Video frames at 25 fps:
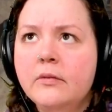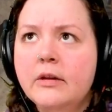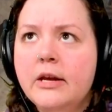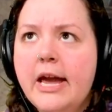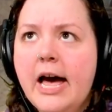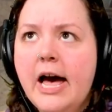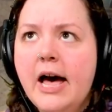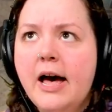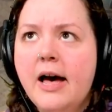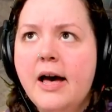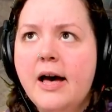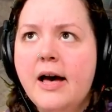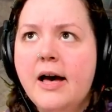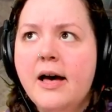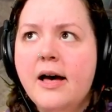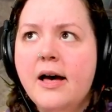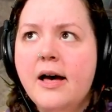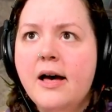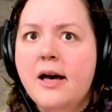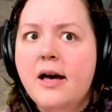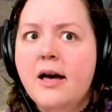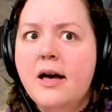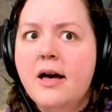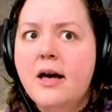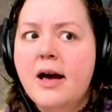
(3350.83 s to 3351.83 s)
Uh,
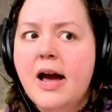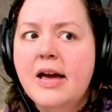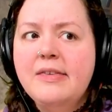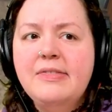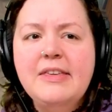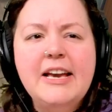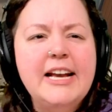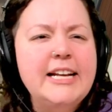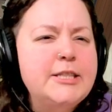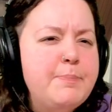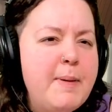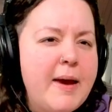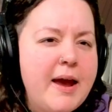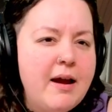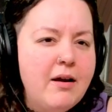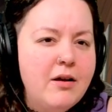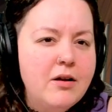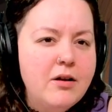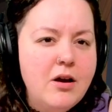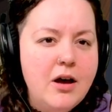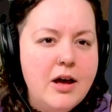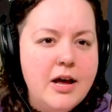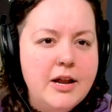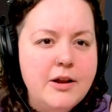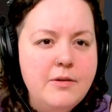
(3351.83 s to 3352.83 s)
I think it's
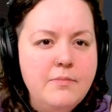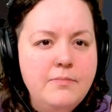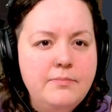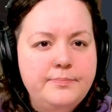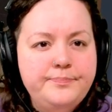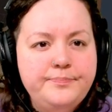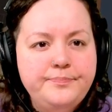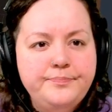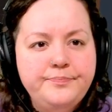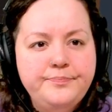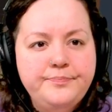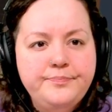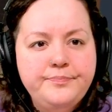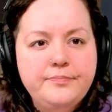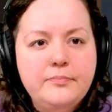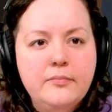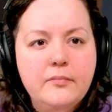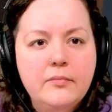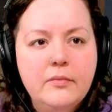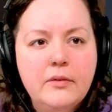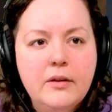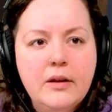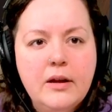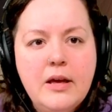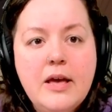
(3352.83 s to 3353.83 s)
Parenthood.
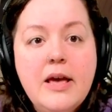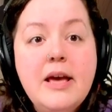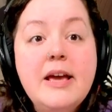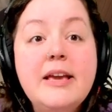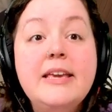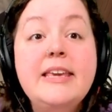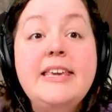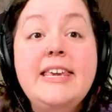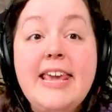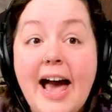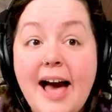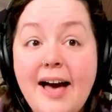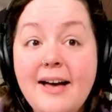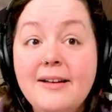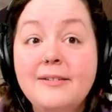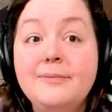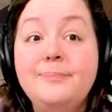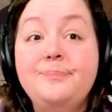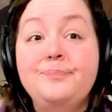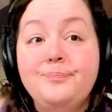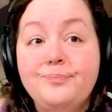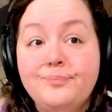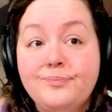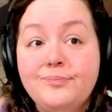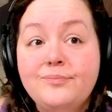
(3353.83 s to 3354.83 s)
Yeah,
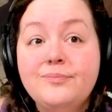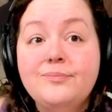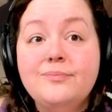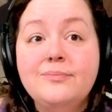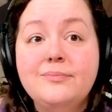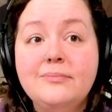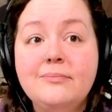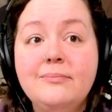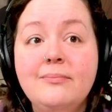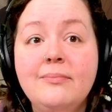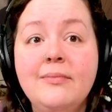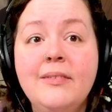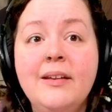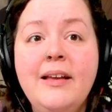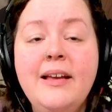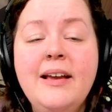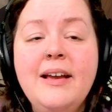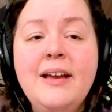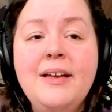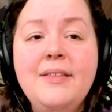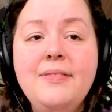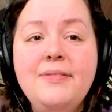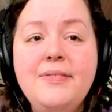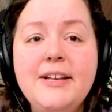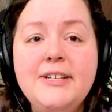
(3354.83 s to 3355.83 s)

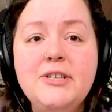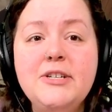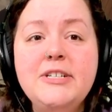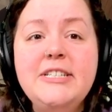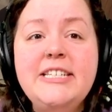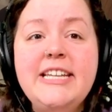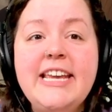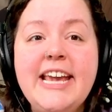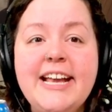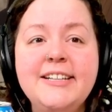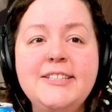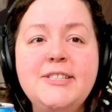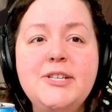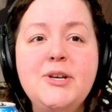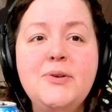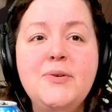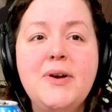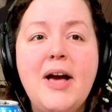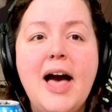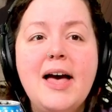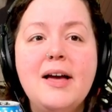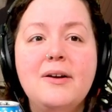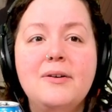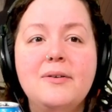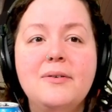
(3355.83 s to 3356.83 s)
these are teens who
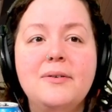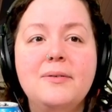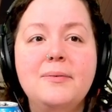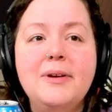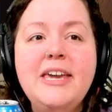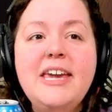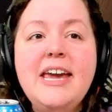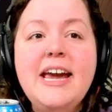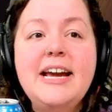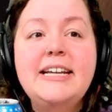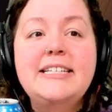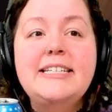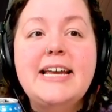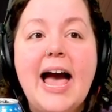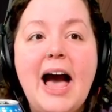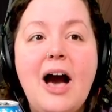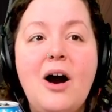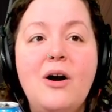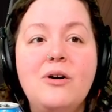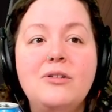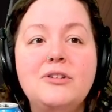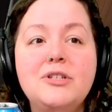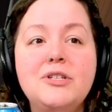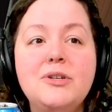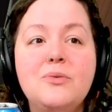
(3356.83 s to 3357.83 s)
got kicked
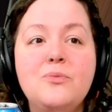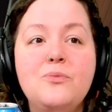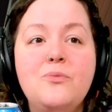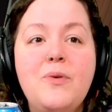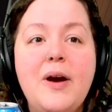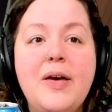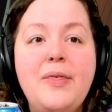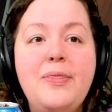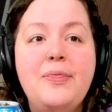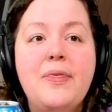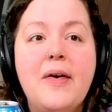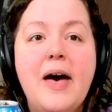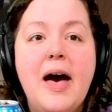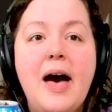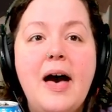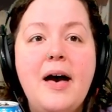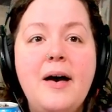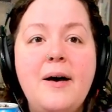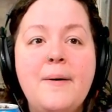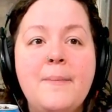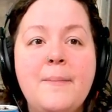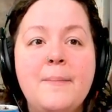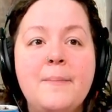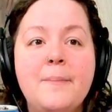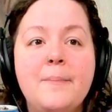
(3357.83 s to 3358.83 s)
out with
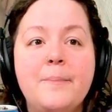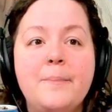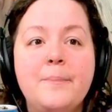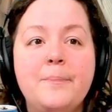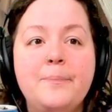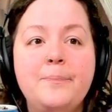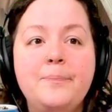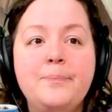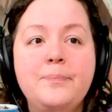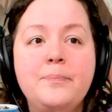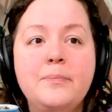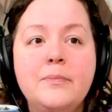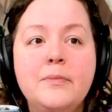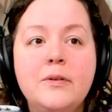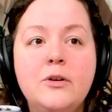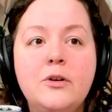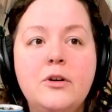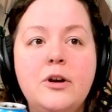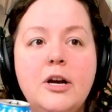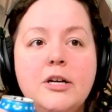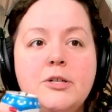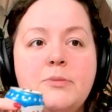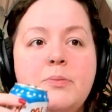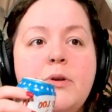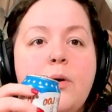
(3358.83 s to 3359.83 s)
um
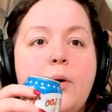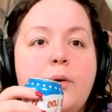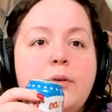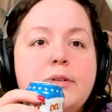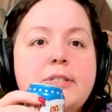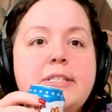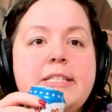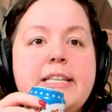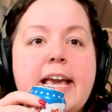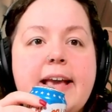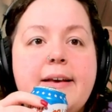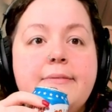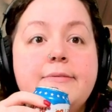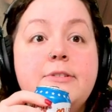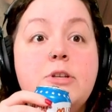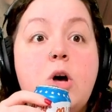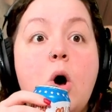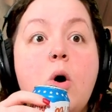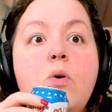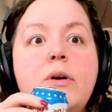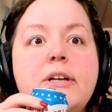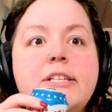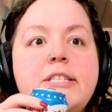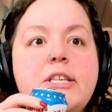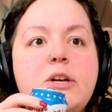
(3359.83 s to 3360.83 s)
Crashman old saves.
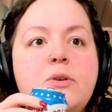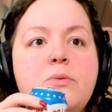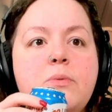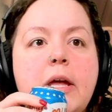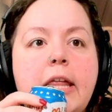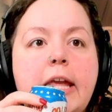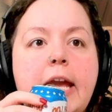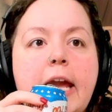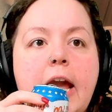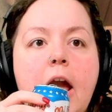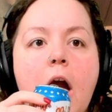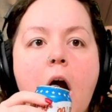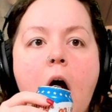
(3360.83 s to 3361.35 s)
Oh, is there really?